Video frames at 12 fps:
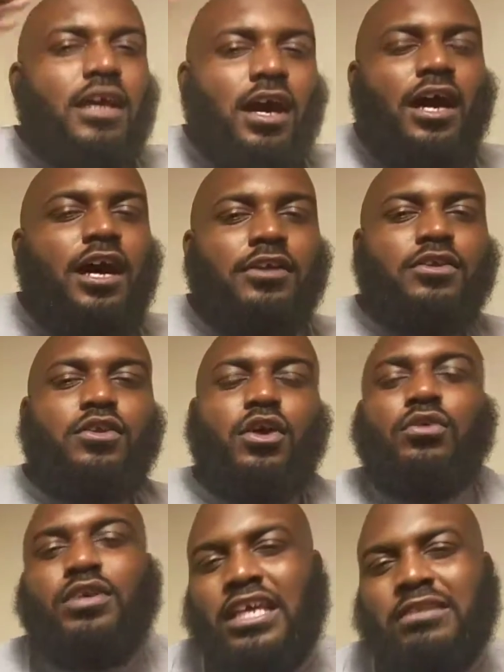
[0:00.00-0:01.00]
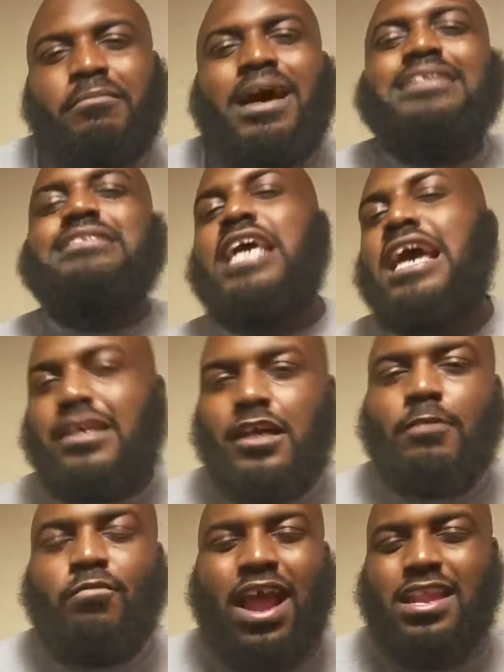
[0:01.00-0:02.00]
getting my tech
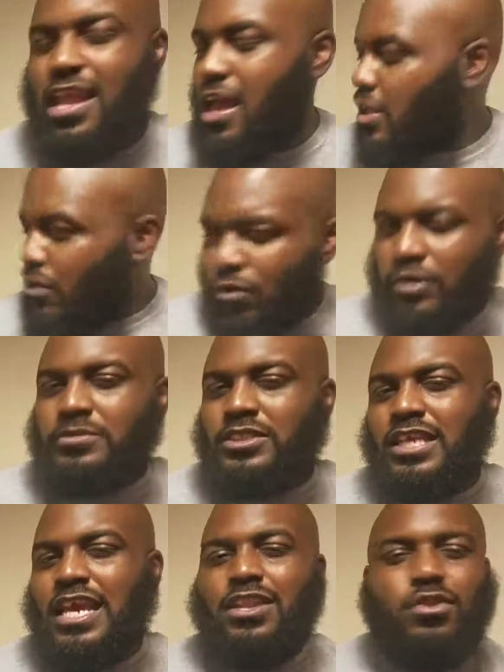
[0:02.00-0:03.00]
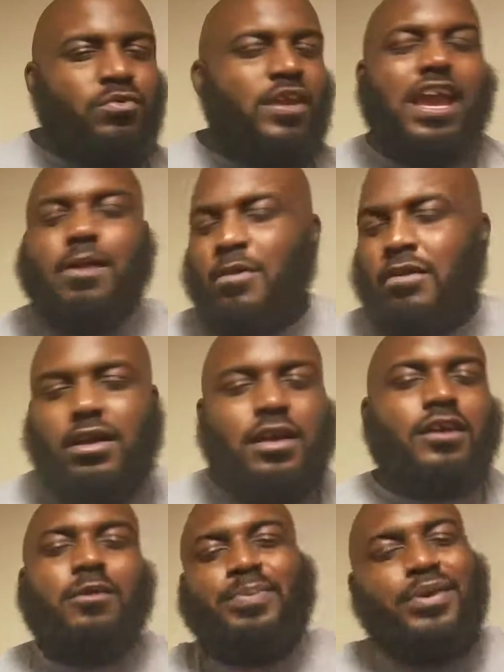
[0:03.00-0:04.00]
up right now. You know what I'm saying? New camera,
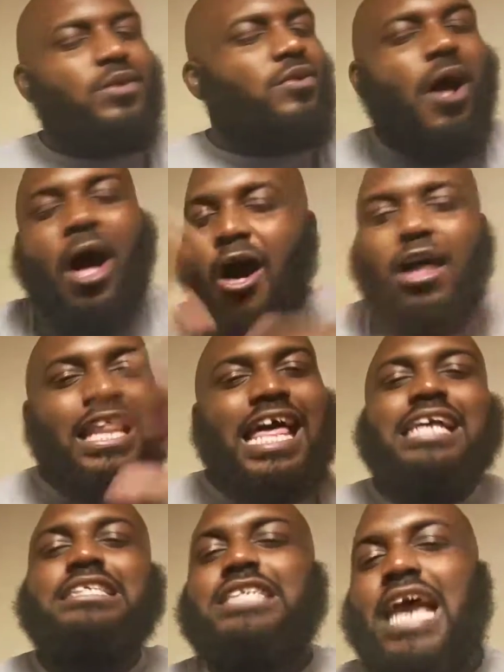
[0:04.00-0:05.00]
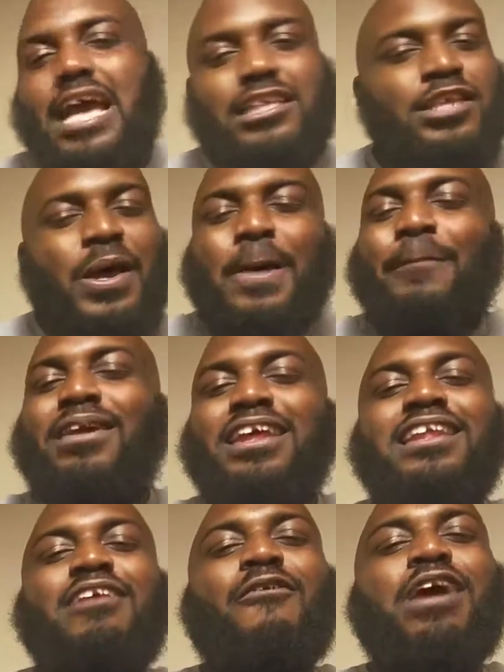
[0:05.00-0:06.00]
computer, all that jazz. But
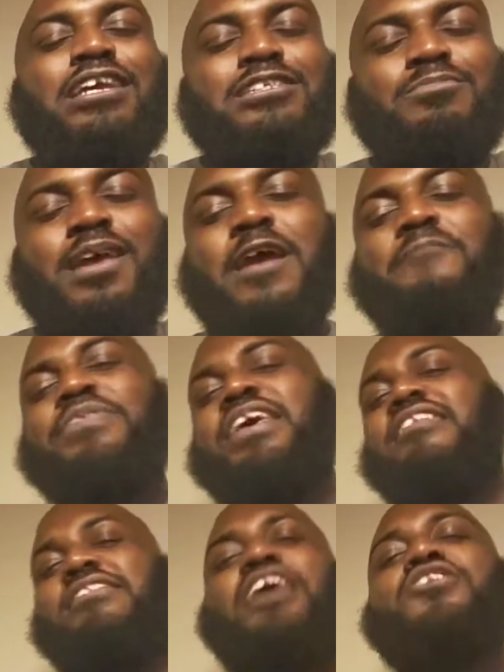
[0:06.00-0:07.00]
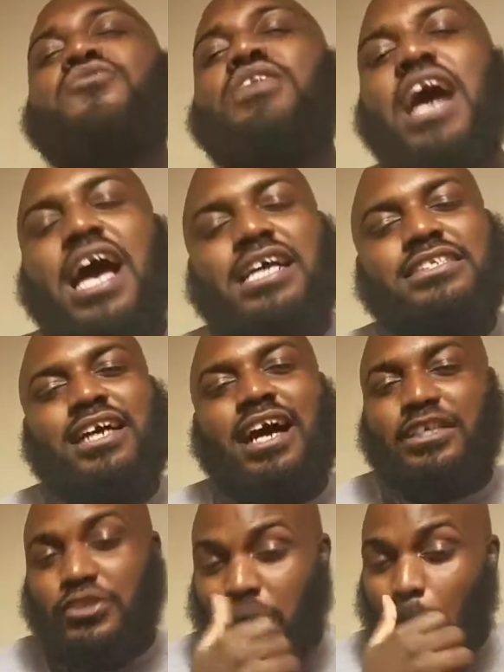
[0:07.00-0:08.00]
anyways, man, thank you guys
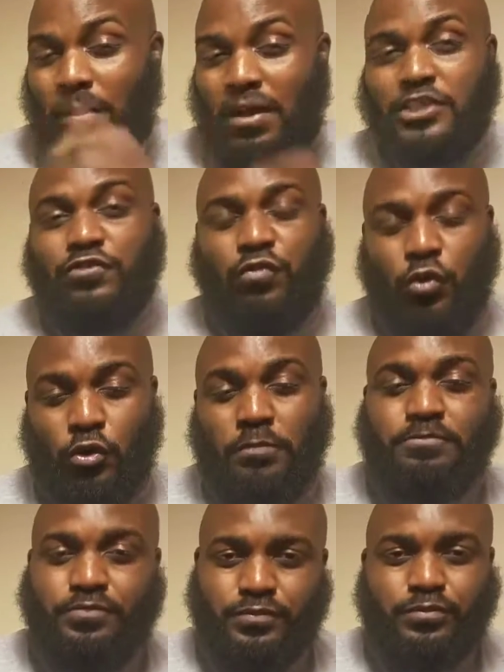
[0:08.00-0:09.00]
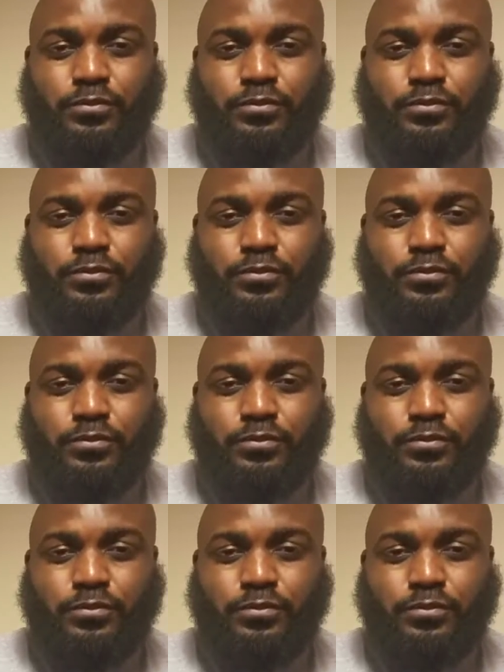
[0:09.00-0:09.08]
so much for